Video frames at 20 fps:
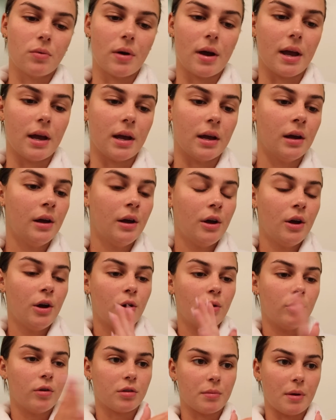away
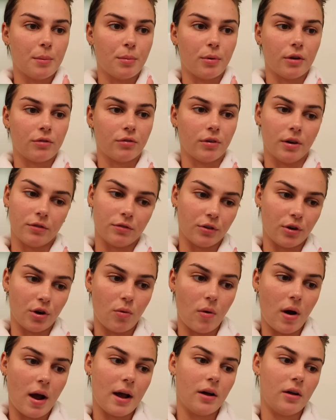with my boyfriend for
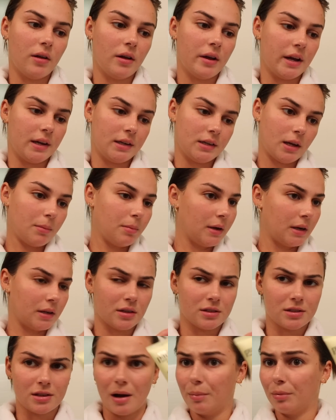a while and I picked
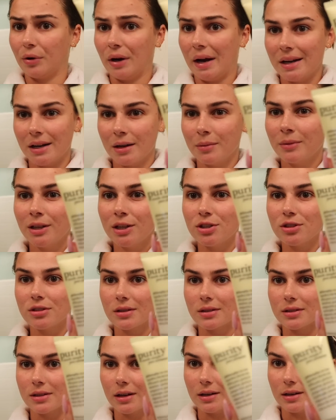this up randomly
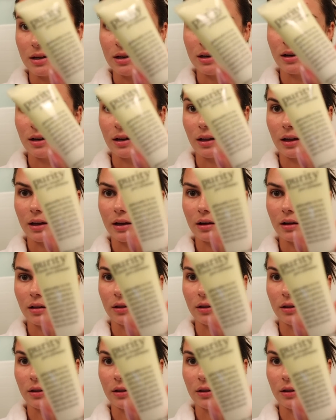just because I needed like